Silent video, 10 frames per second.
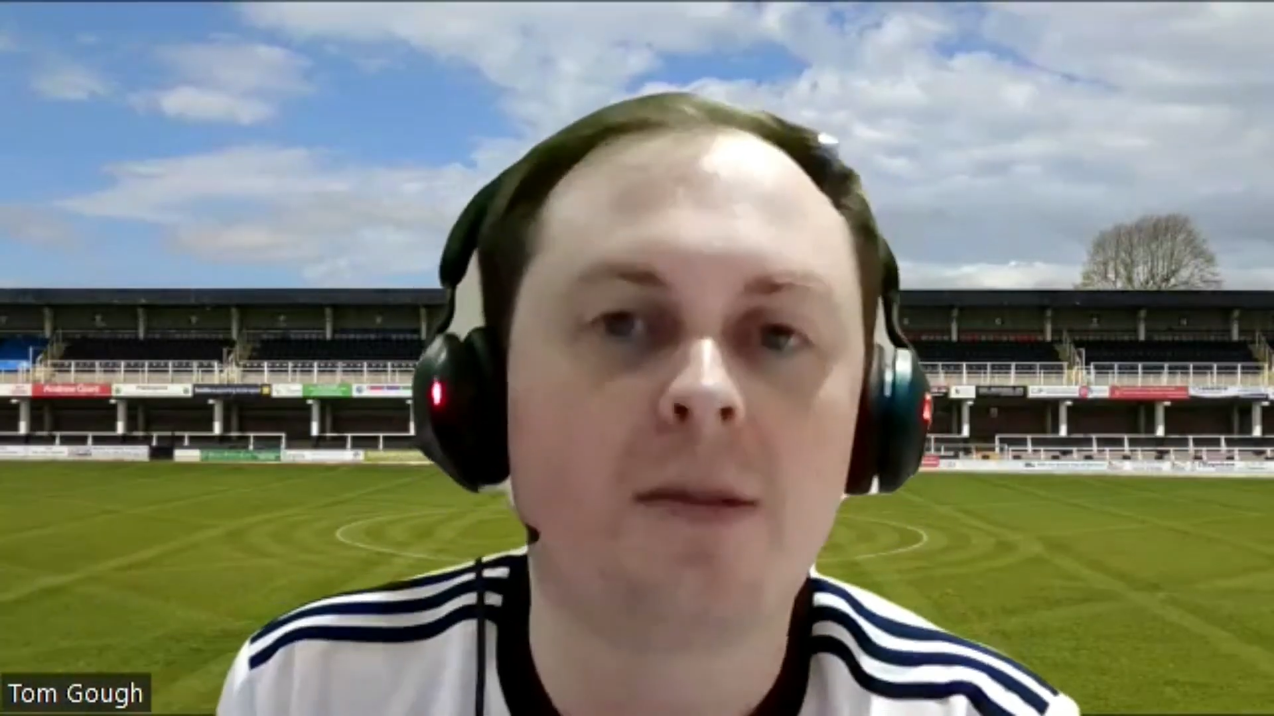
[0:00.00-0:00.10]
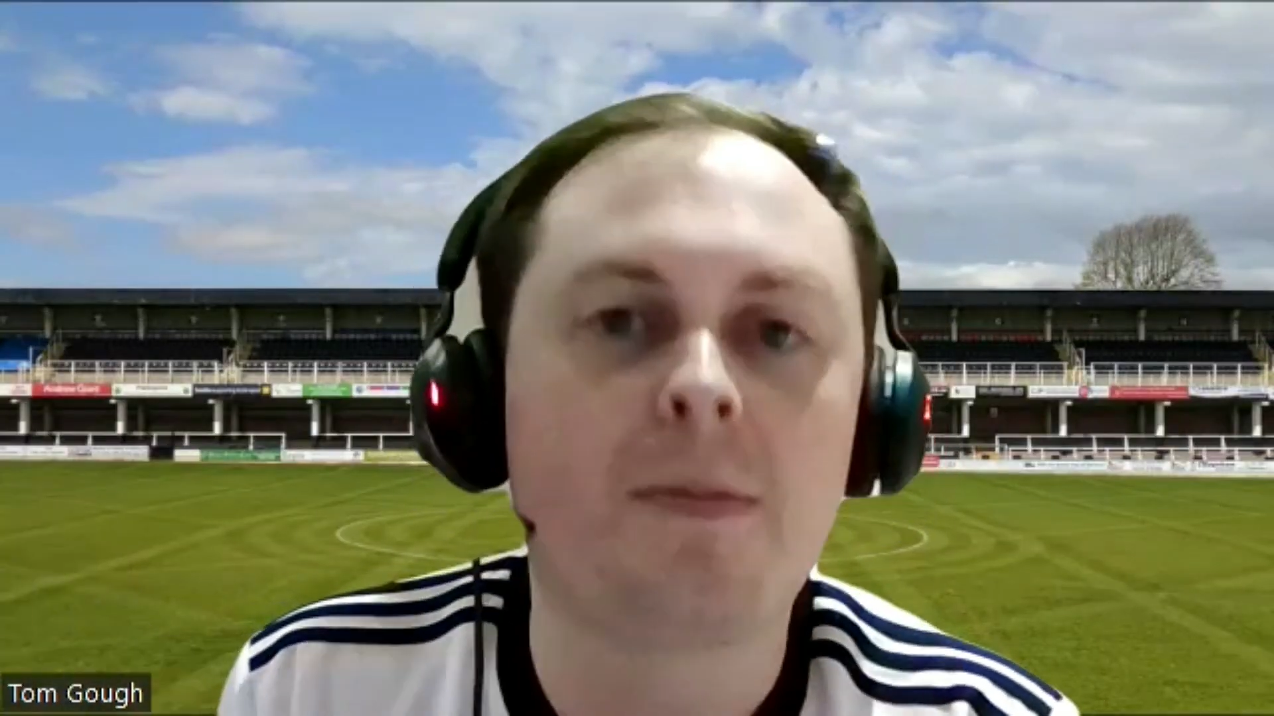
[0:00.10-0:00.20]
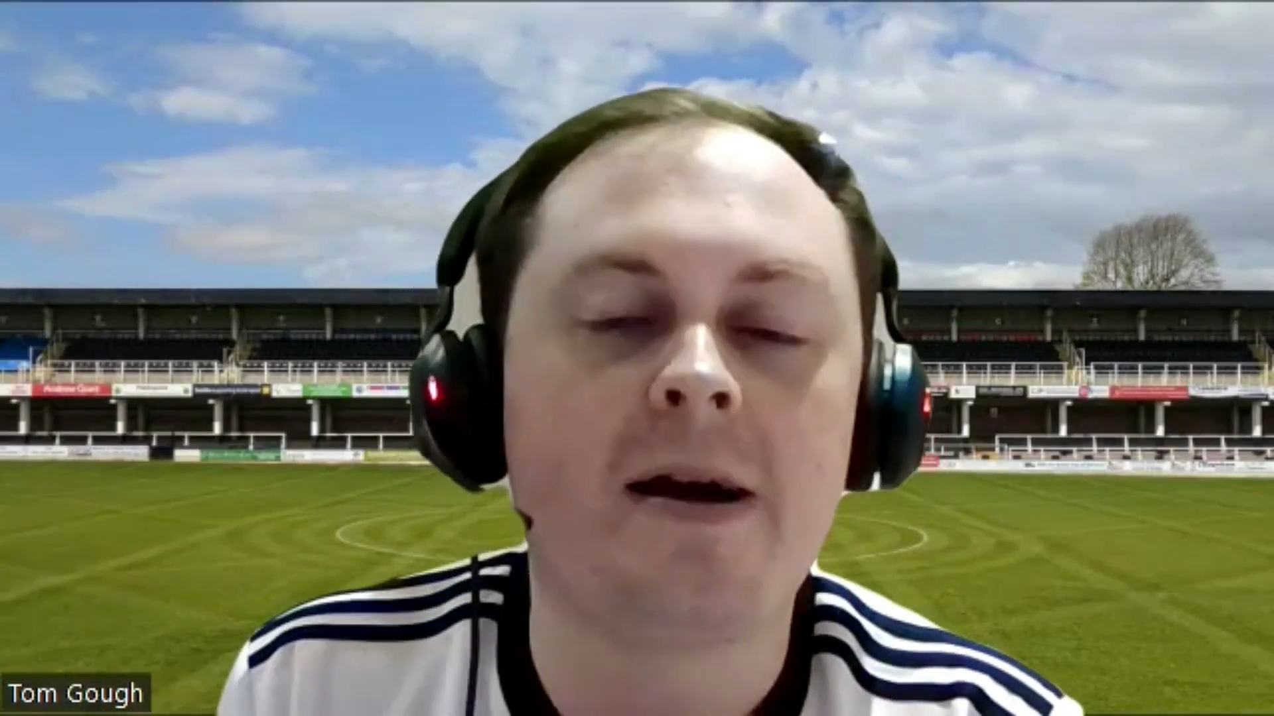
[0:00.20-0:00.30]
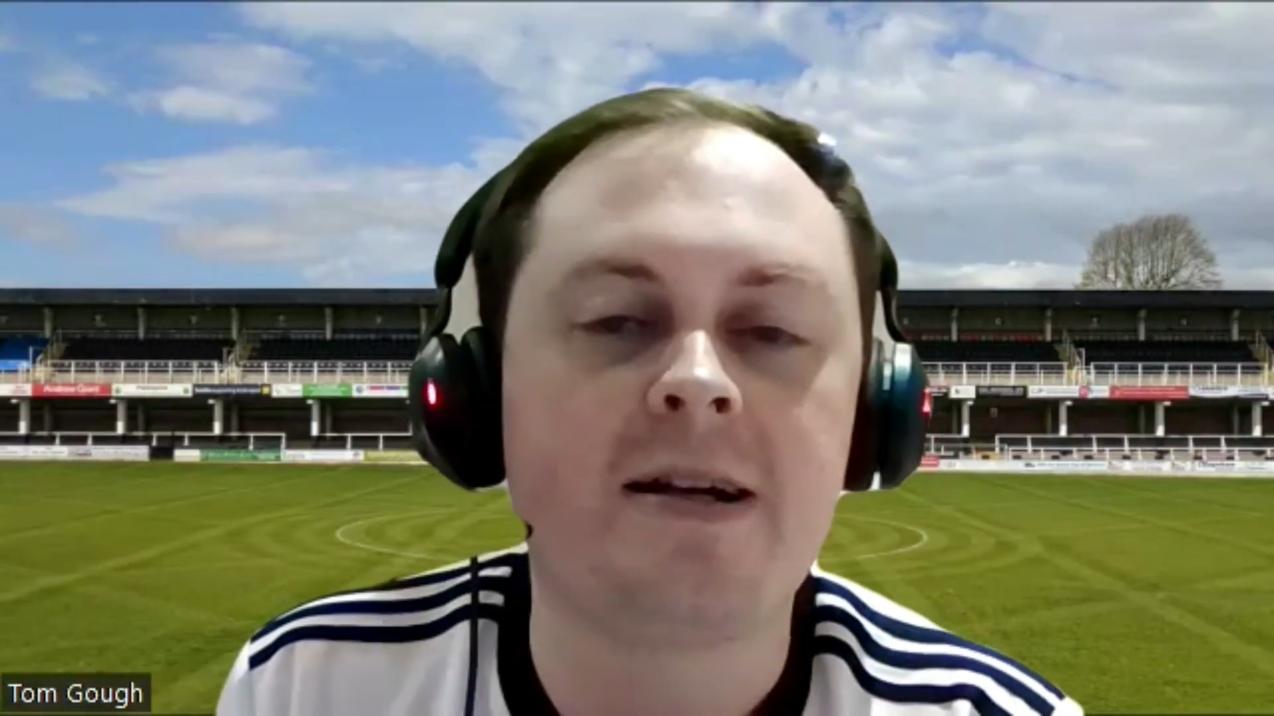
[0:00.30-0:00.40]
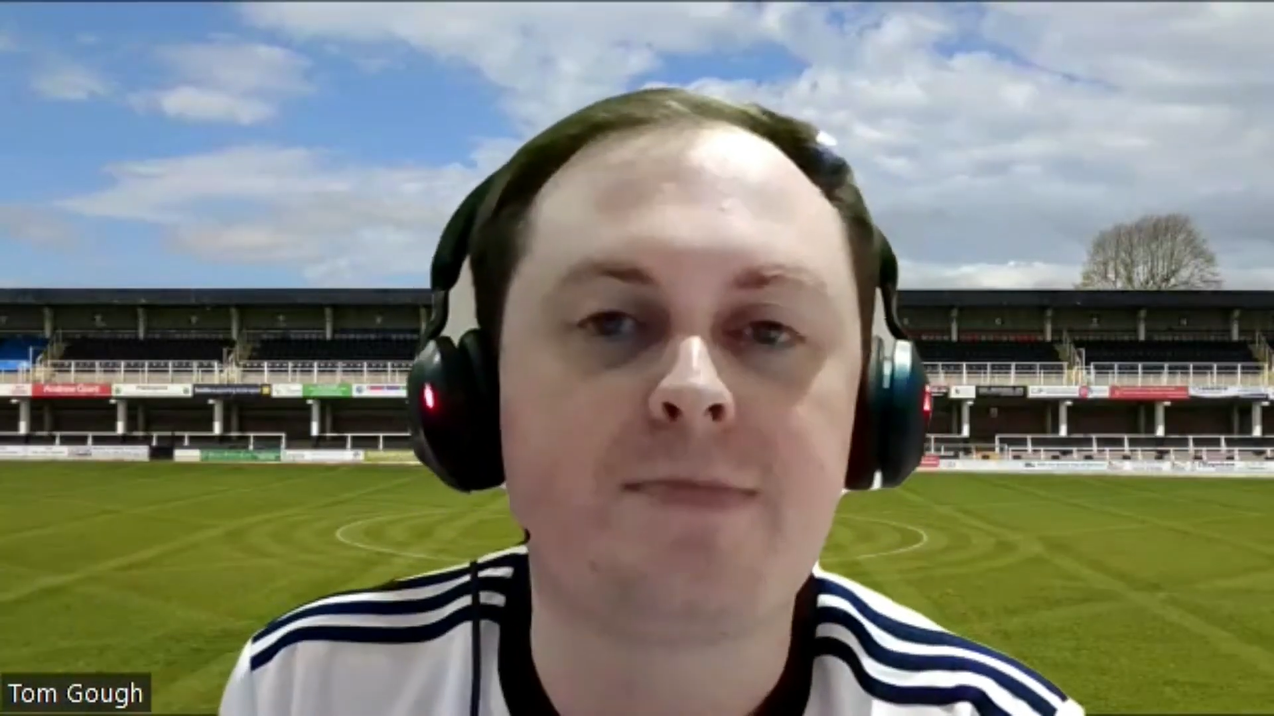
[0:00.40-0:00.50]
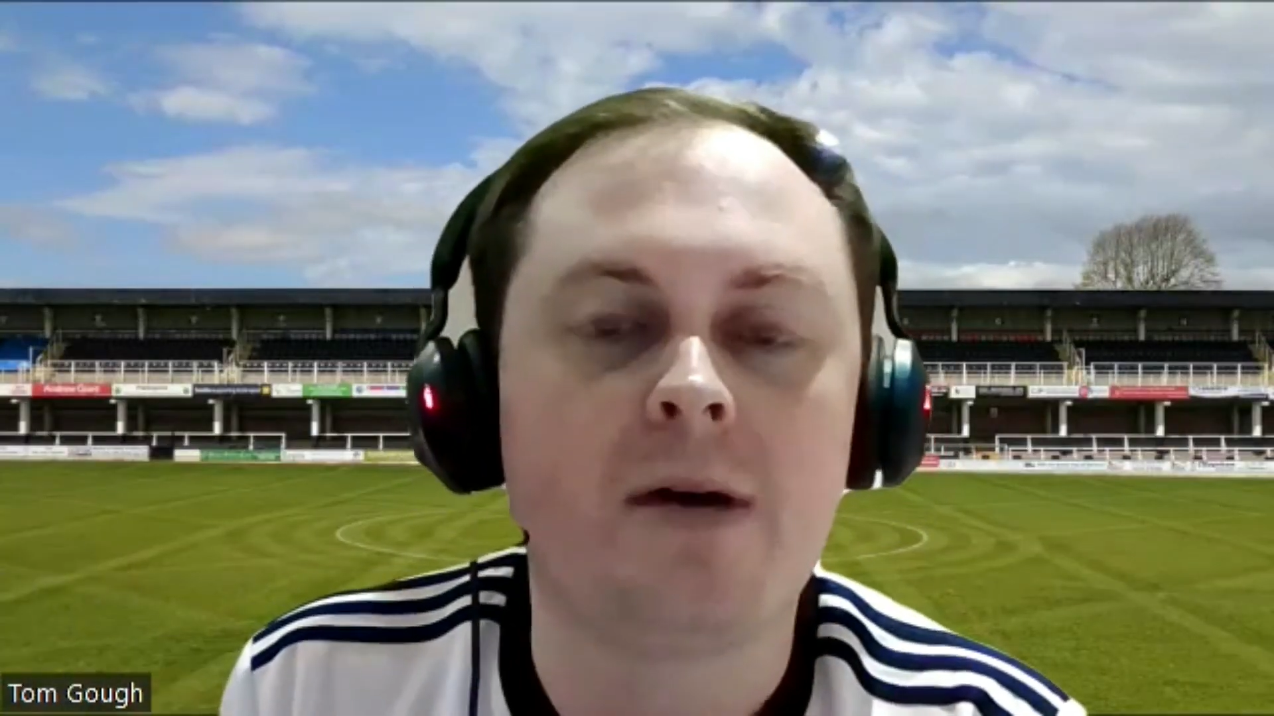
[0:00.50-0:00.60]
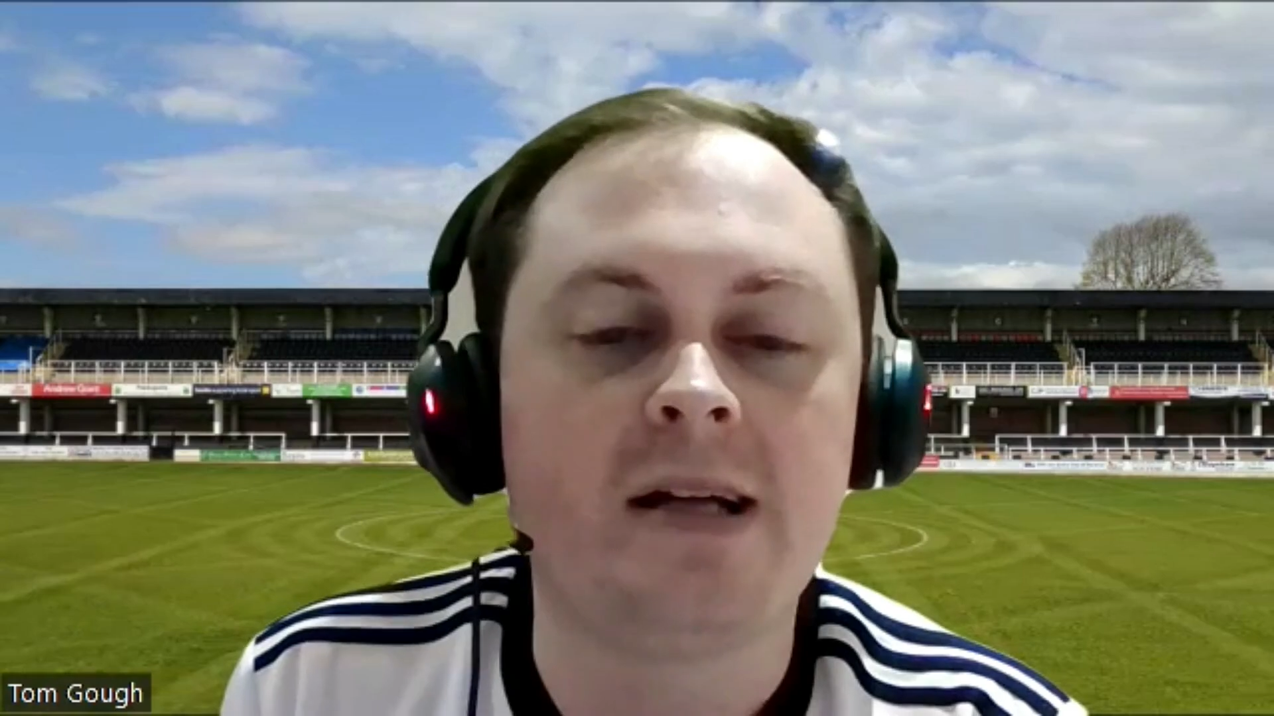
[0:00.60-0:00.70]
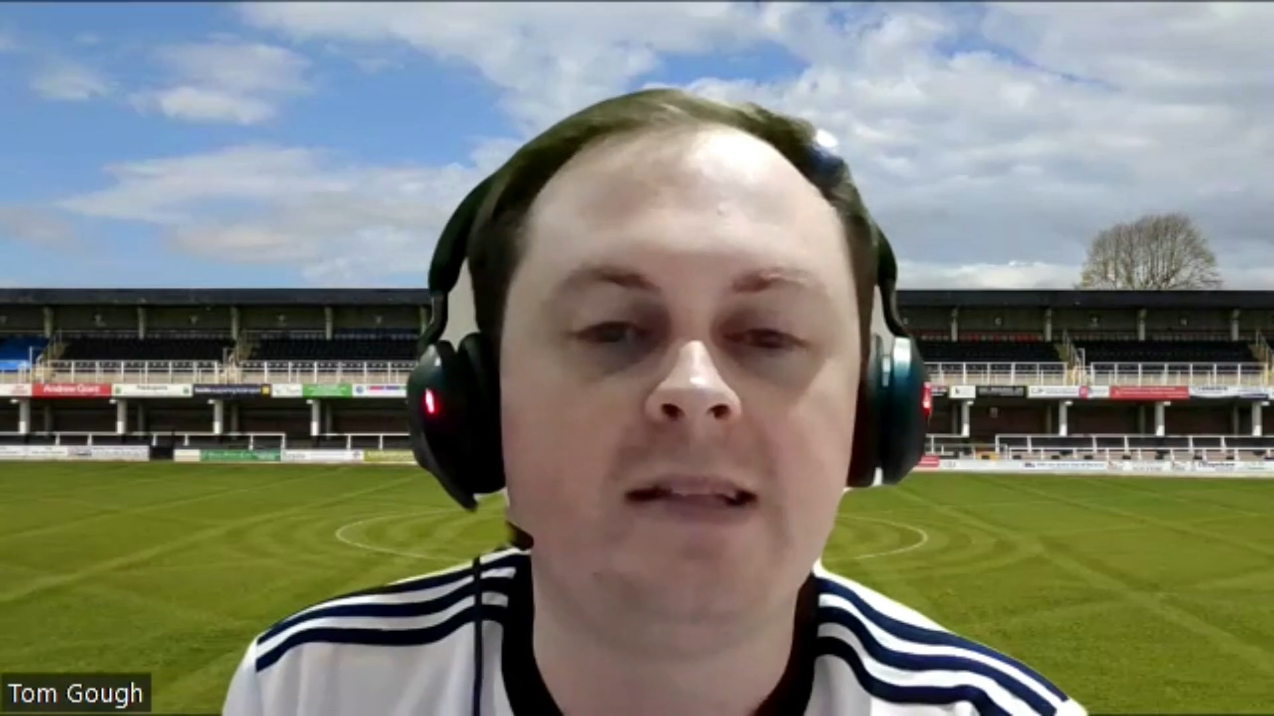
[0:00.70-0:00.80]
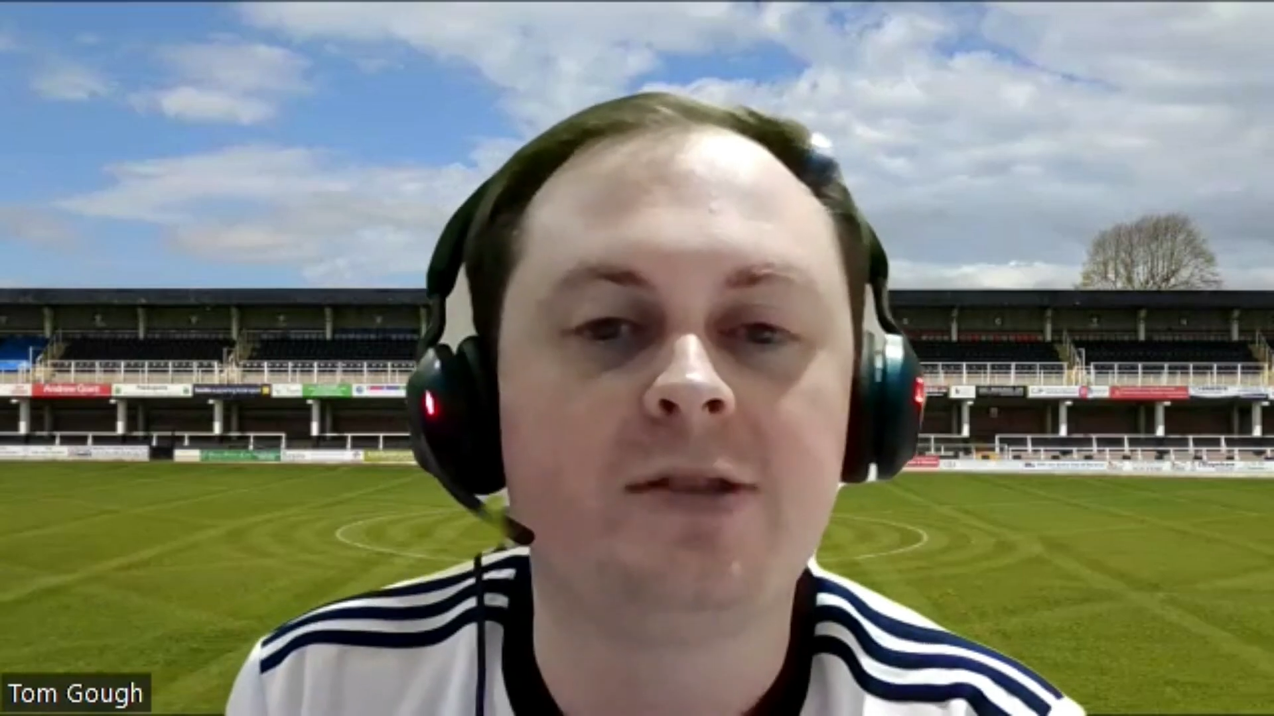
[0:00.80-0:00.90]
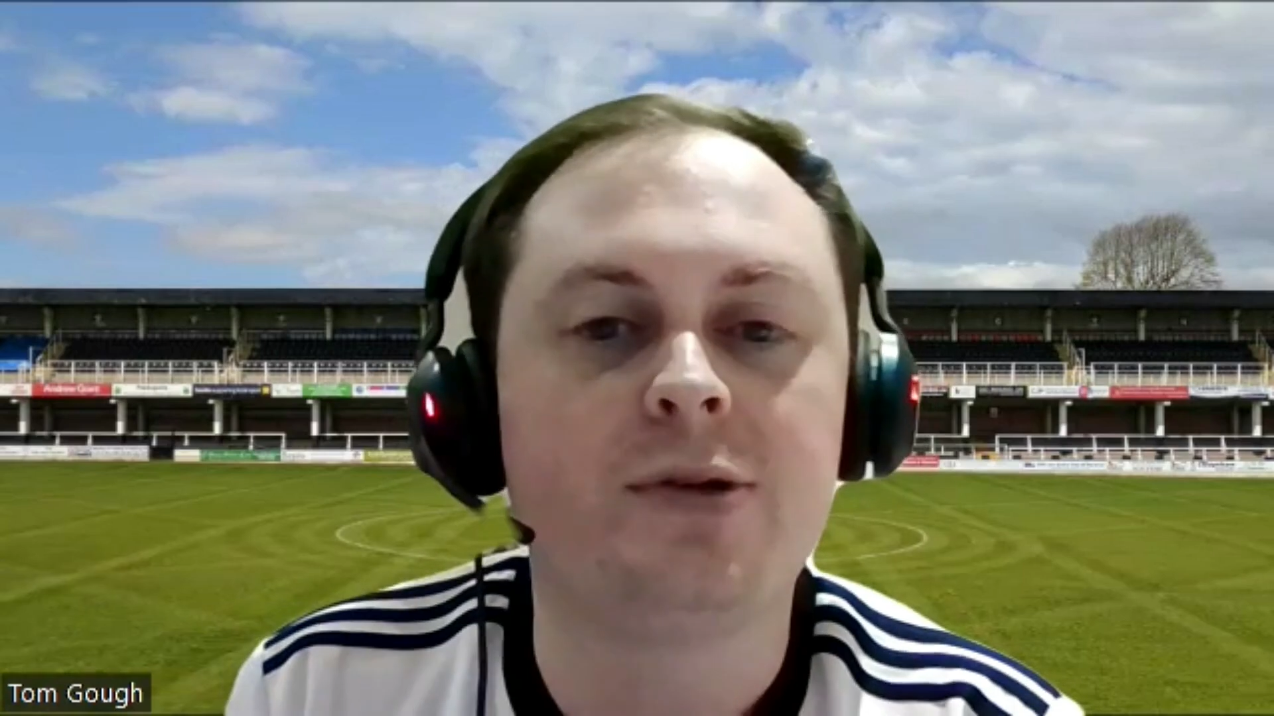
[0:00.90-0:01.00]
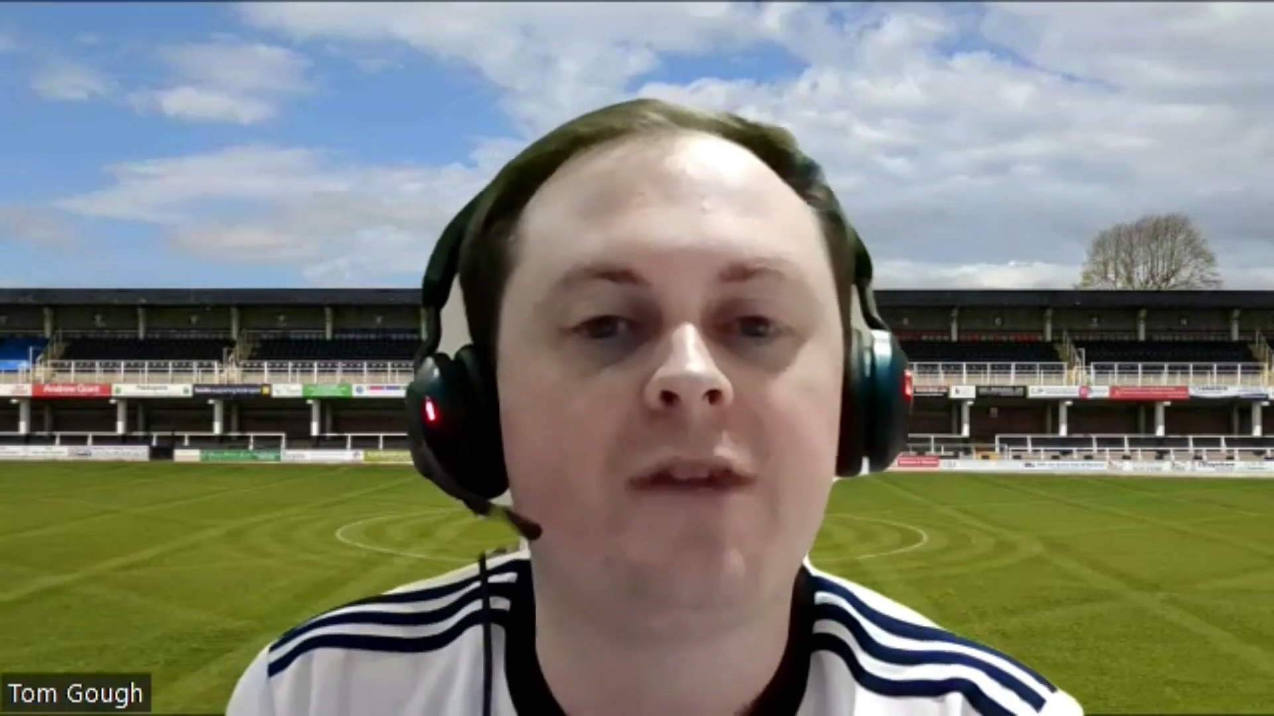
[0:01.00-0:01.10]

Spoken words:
players buy into it.